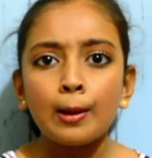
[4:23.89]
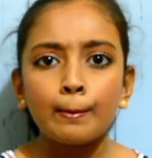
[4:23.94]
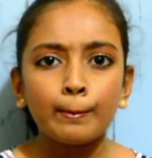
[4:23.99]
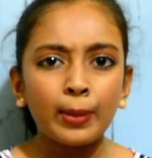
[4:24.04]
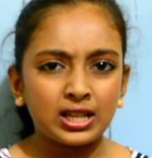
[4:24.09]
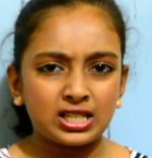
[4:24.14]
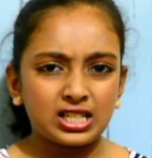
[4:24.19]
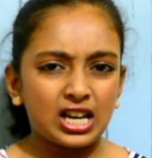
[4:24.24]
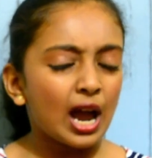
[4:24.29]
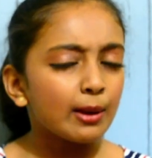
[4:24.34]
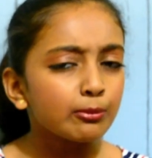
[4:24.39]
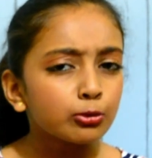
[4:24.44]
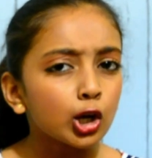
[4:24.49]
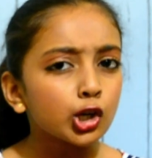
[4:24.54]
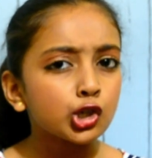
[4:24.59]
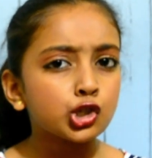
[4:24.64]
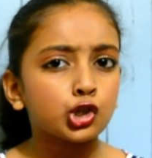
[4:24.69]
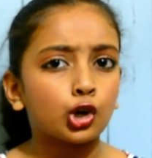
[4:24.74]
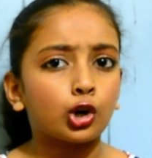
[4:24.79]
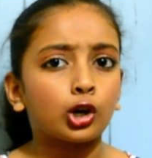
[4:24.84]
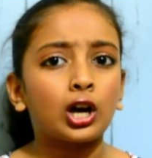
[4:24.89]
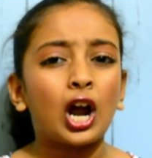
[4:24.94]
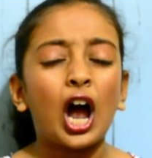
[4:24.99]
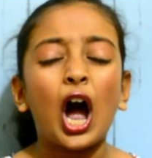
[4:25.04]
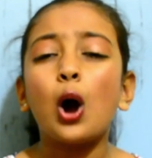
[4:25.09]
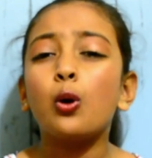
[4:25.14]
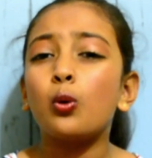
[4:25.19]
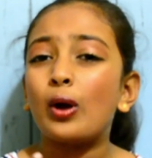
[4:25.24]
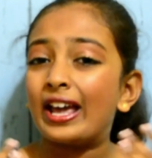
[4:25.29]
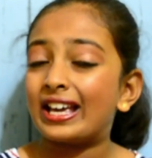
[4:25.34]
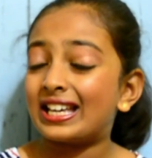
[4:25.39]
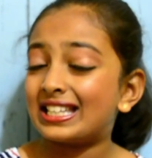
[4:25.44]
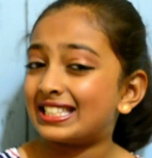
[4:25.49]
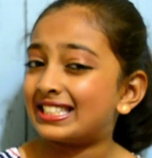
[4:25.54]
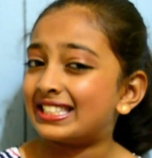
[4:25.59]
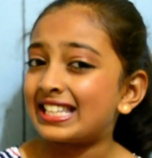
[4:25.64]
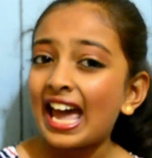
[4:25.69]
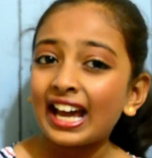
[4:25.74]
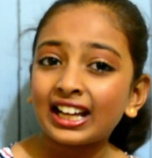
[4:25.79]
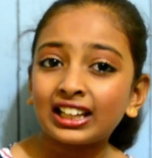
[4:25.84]
but I'm not sure how
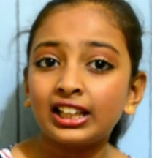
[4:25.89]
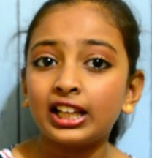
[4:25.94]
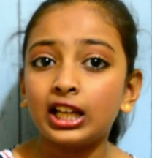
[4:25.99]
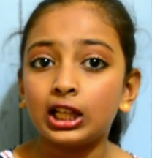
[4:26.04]
exactly